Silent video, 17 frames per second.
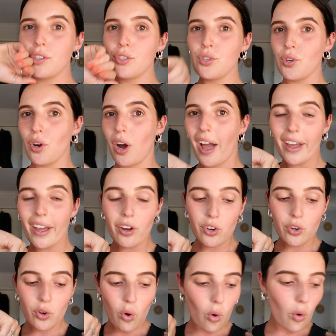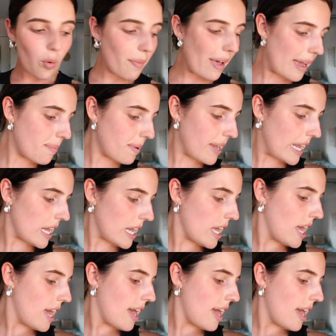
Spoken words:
try on haul maybe,